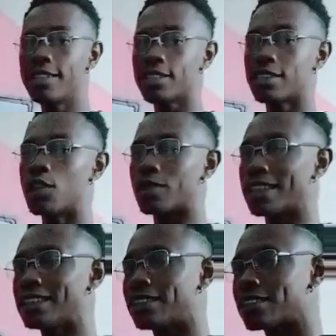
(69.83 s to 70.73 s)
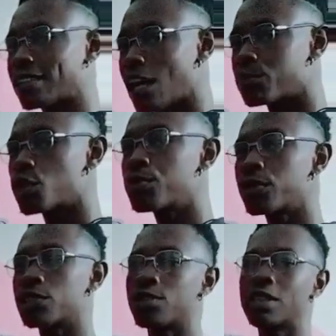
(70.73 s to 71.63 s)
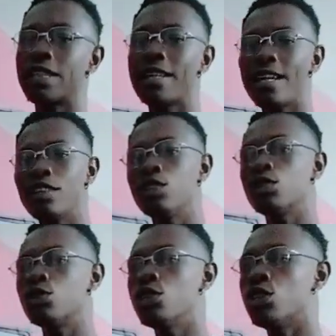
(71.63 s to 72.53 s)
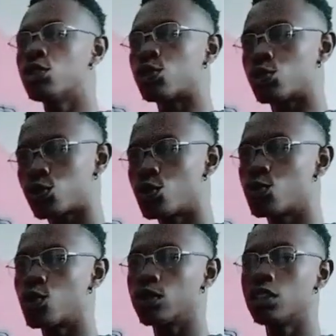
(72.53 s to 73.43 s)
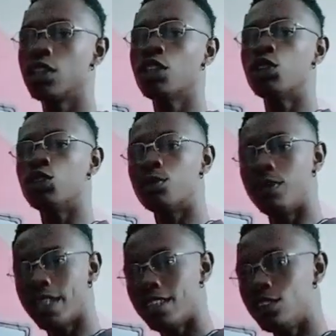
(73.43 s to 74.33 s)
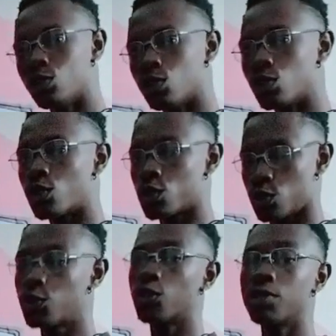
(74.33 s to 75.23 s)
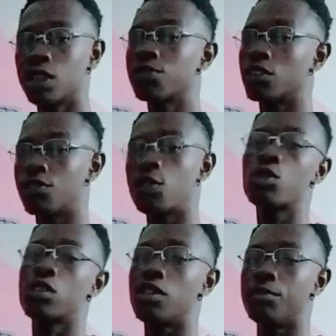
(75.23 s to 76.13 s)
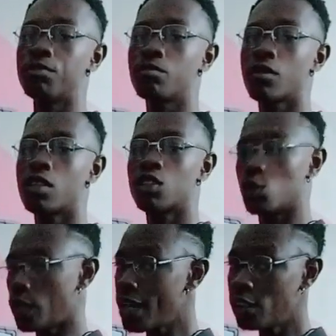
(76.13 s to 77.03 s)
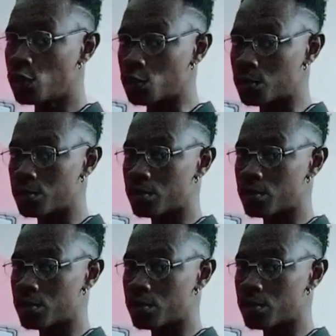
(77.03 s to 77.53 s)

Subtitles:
so now it is appropriate to say hello to someone you barely know or someone you're meeting for the first time. So, hello.